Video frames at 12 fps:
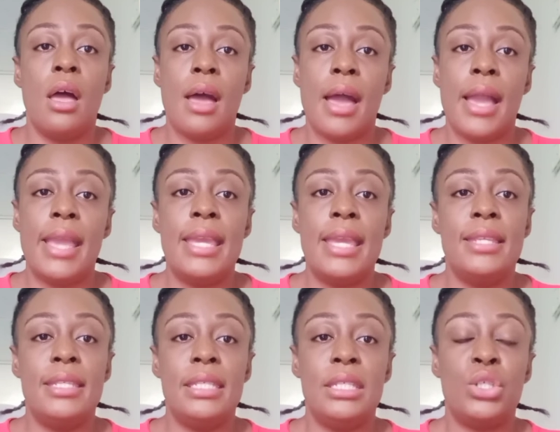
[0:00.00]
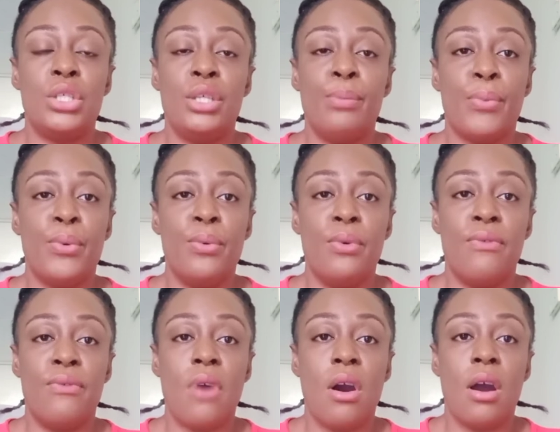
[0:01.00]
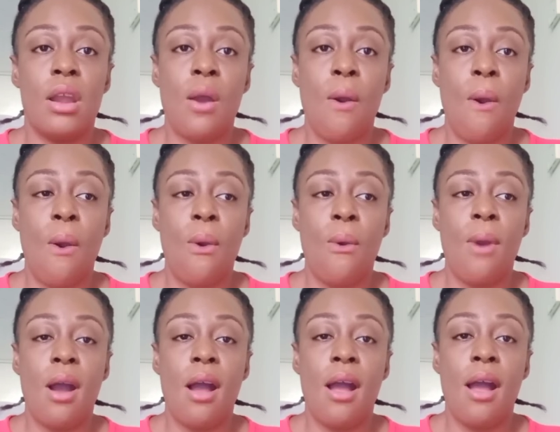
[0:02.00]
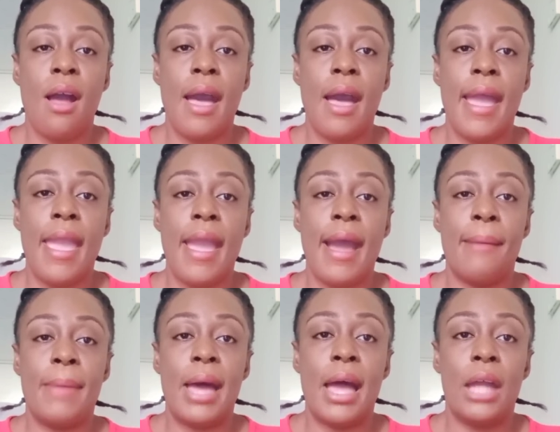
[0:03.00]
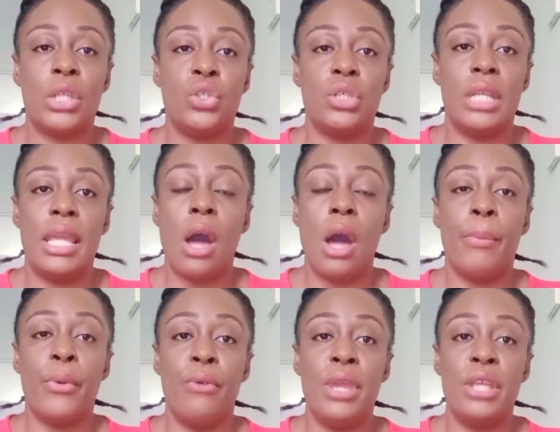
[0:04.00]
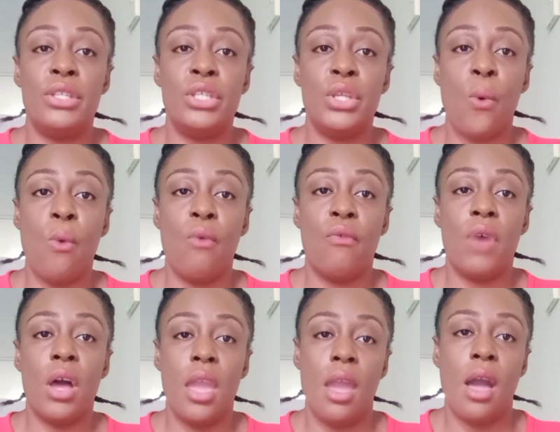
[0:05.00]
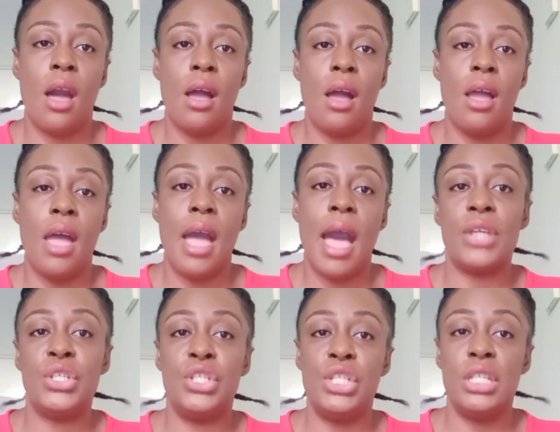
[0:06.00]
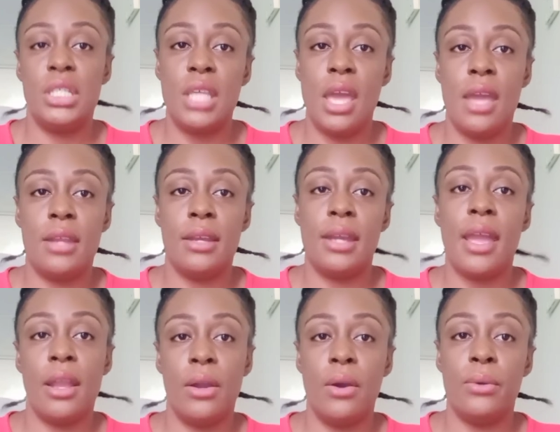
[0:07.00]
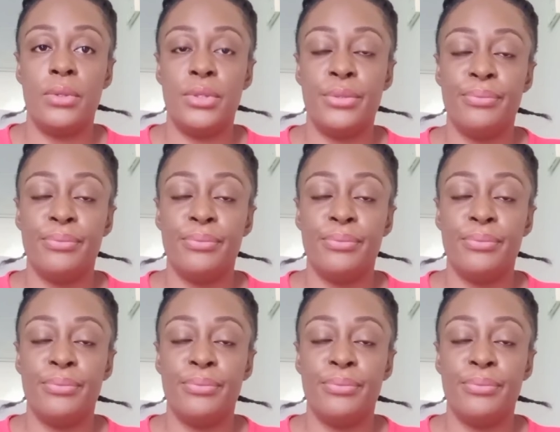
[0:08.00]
I need to improve on how I am actually operating over here. As she said, and I quote,